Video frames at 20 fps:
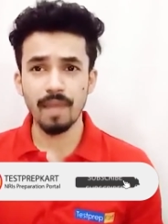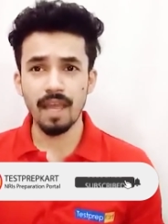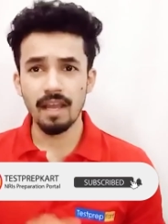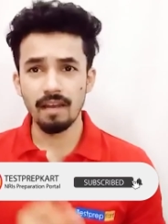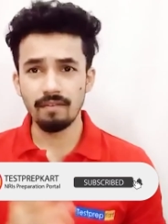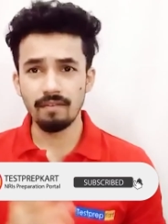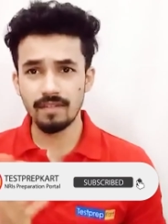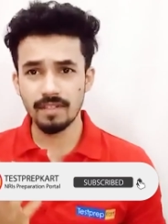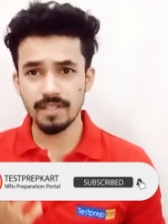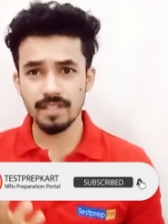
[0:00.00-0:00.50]

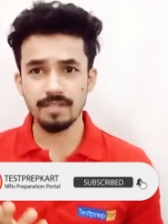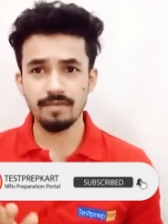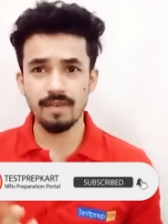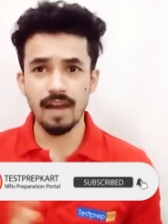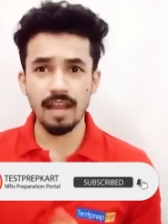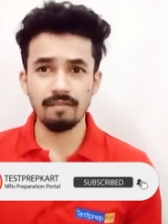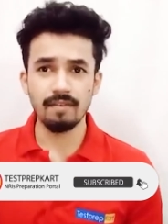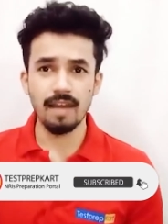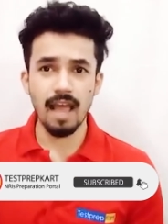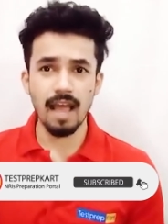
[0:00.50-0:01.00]
if this is
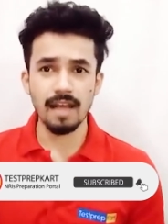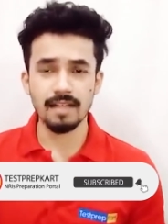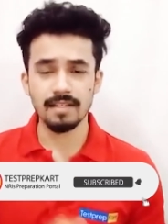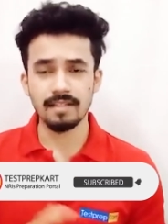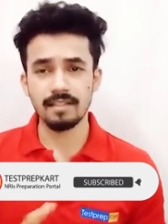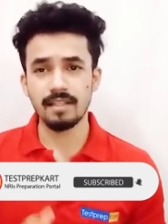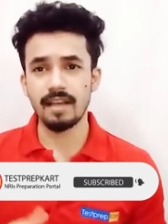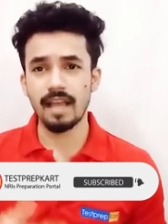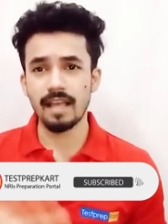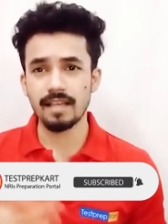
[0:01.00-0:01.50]
5 lakhs
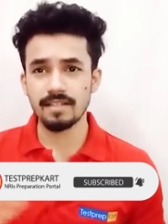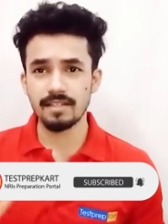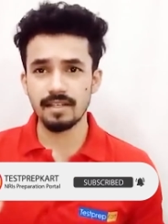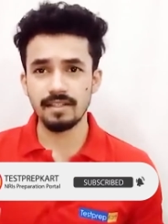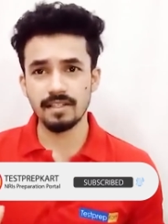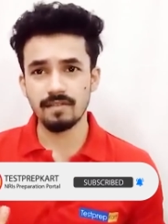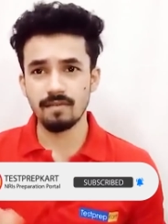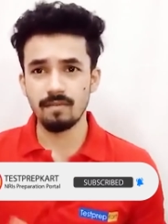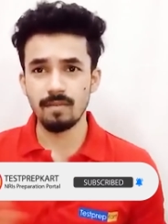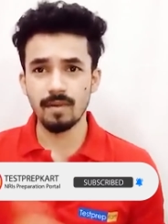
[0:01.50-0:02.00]
in the next year
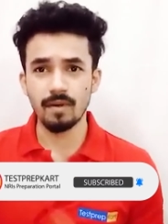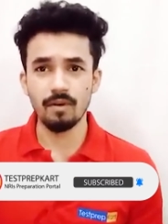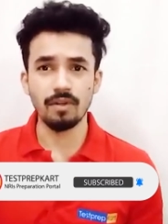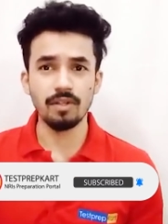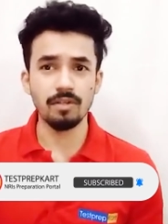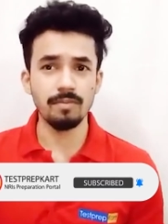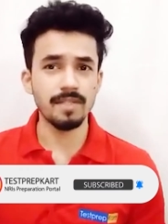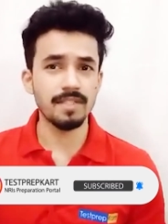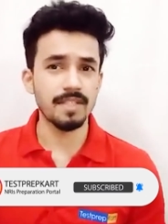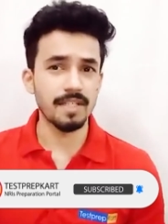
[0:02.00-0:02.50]
this will be going
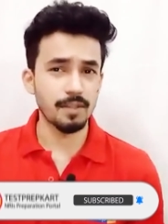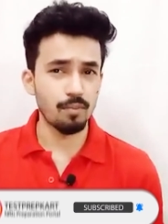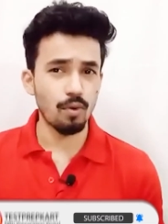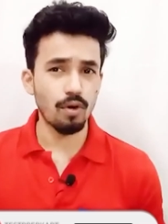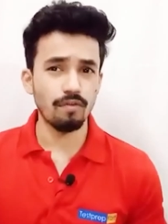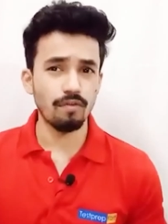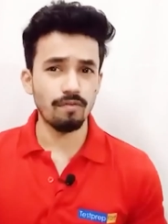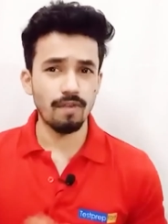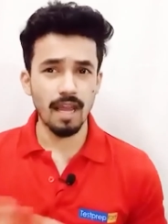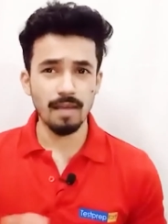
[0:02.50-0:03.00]
to be
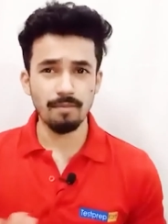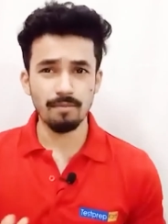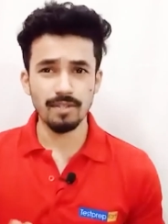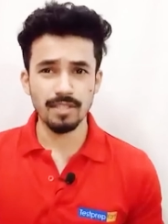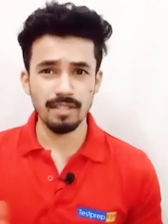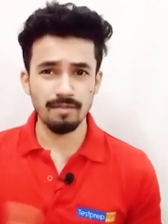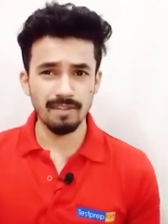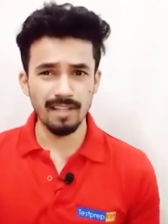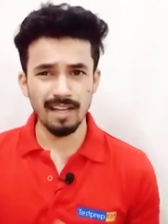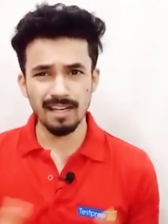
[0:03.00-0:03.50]
6.5 or
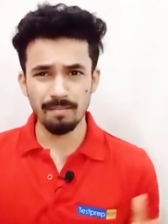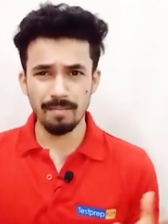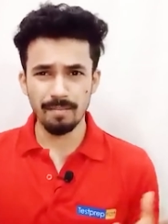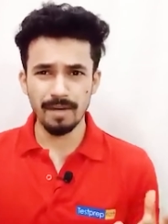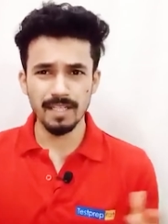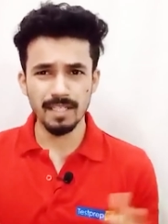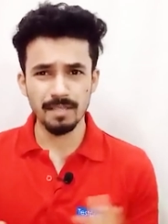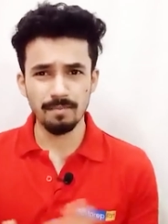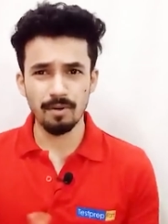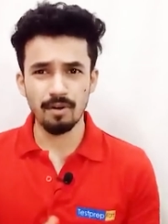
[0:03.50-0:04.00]
7 that
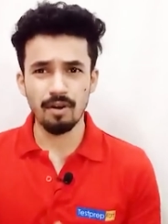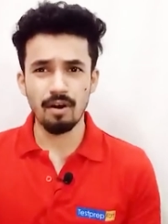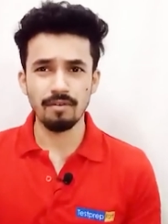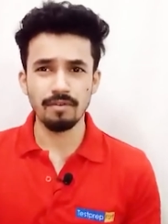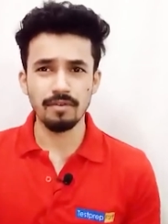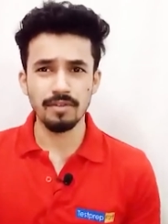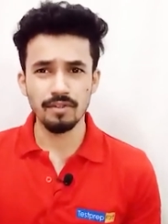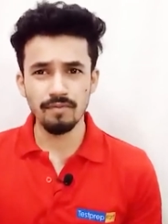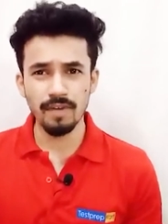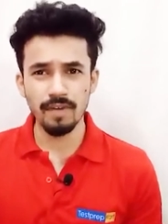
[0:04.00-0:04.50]
depends upon how
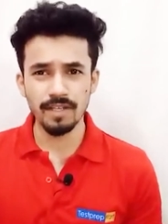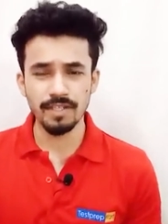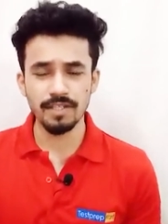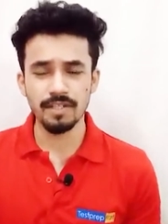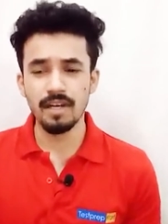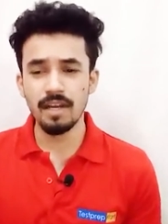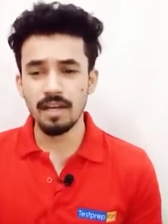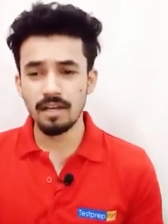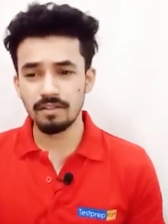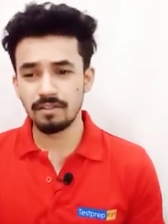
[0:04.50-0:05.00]
you
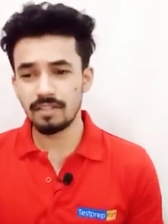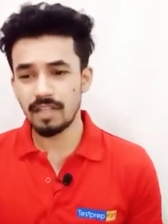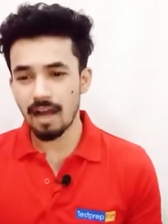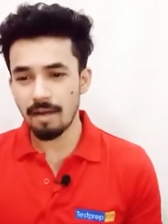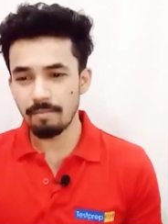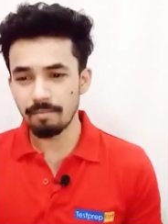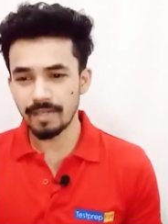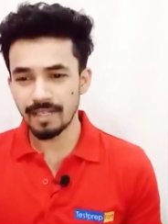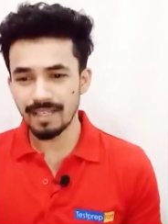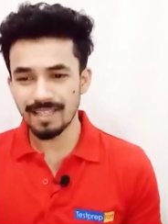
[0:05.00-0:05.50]
switch to the
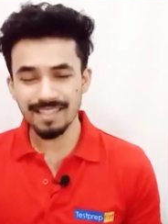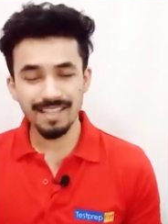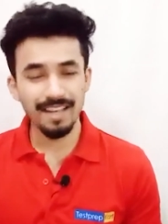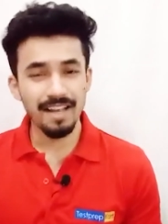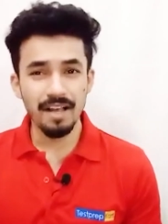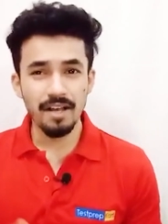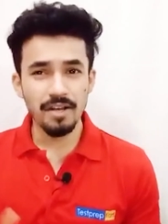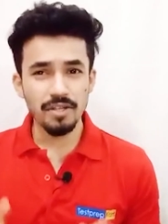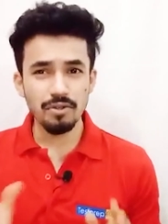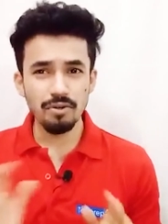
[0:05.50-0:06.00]
companies
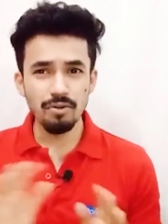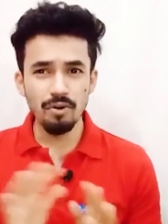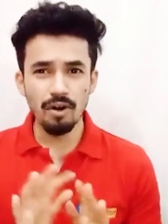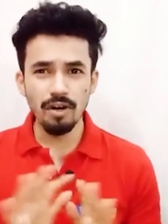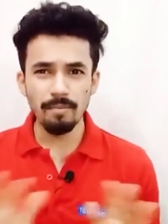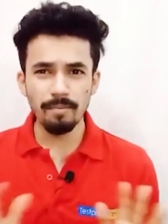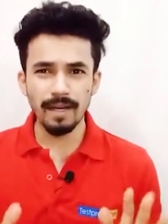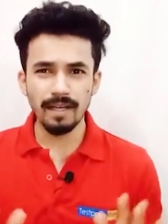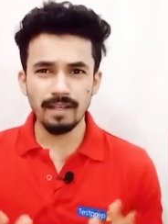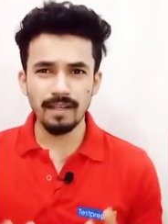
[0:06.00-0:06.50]
so not
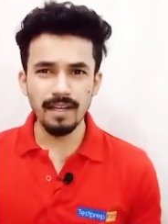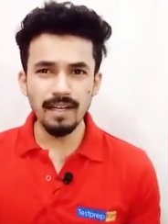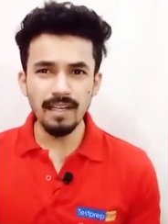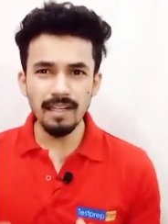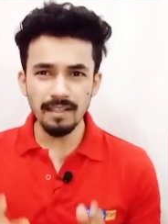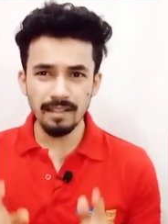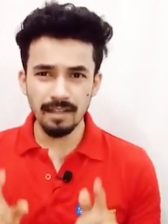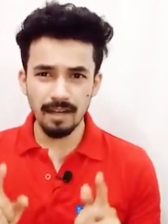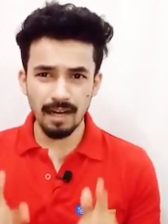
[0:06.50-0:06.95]
a big deal